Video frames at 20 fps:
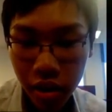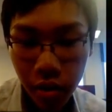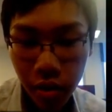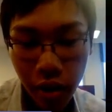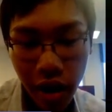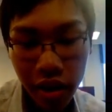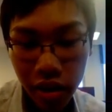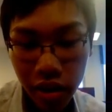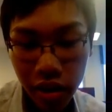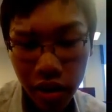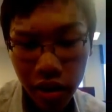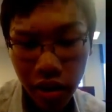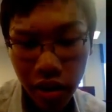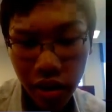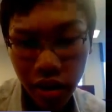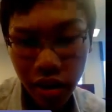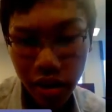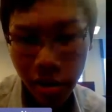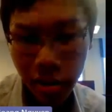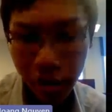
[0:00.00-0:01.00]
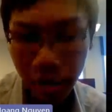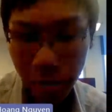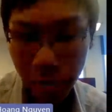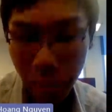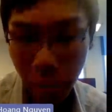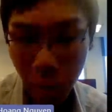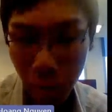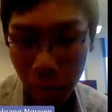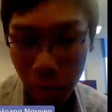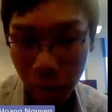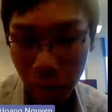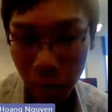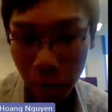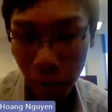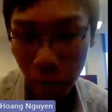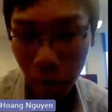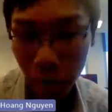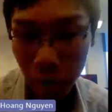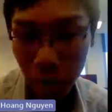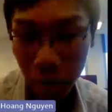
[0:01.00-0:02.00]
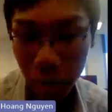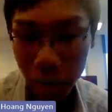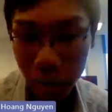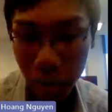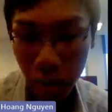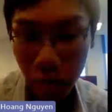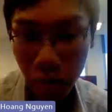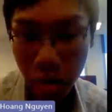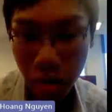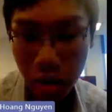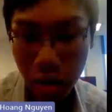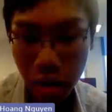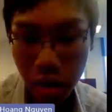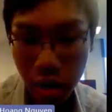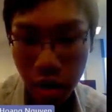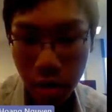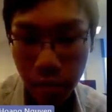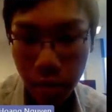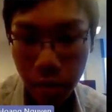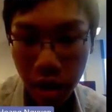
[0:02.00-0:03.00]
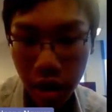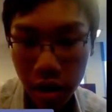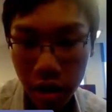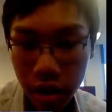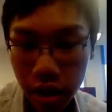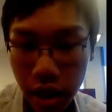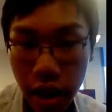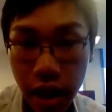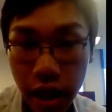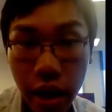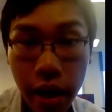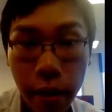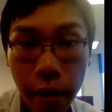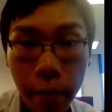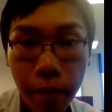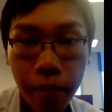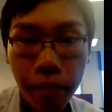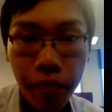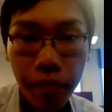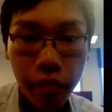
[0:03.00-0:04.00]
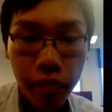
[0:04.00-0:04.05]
So that's currently problem we are facing with because the